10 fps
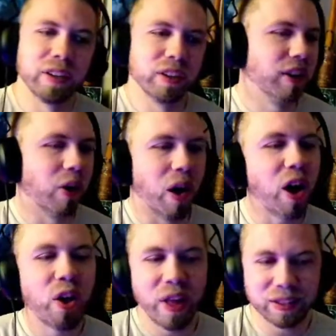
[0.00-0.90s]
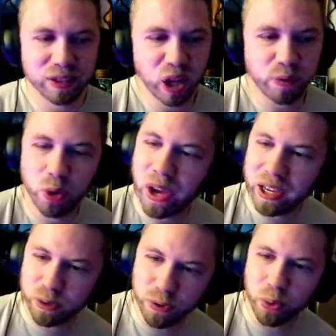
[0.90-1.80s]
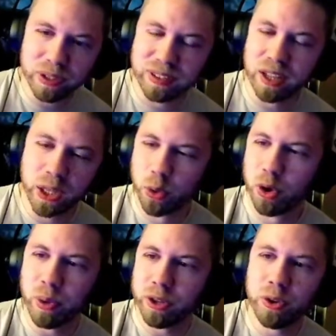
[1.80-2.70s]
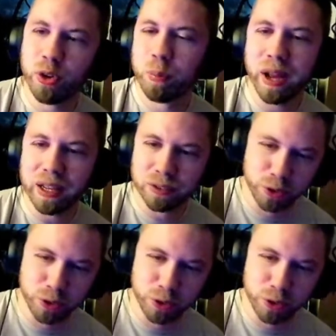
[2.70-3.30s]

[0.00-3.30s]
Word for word: you know, all that stuff. You guys focus on doing what you do best.